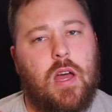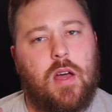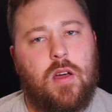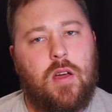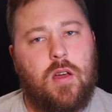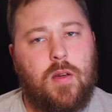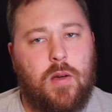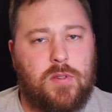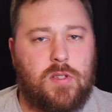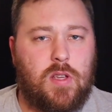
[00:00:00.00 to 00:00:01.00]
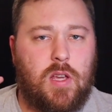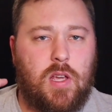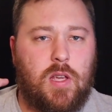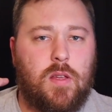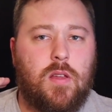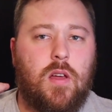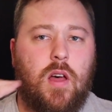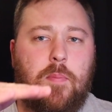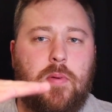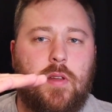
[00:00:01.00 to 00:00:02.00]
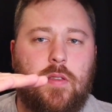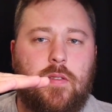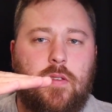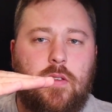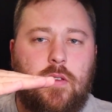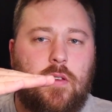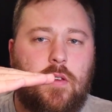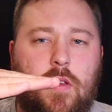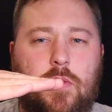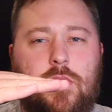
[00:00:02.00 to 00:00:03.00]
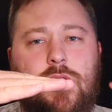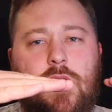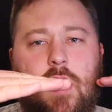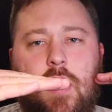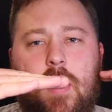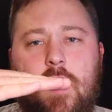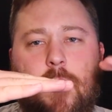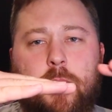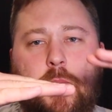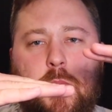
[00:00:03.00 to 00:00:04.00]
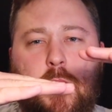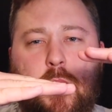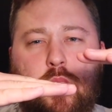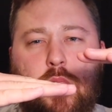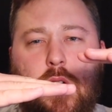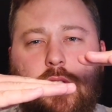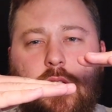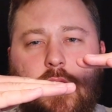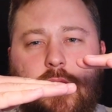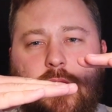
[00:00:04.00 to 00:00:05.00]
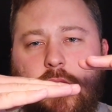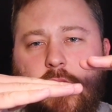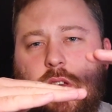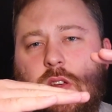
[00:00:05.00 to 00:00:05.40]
uh, I would say hoppiness, I would say maltiness.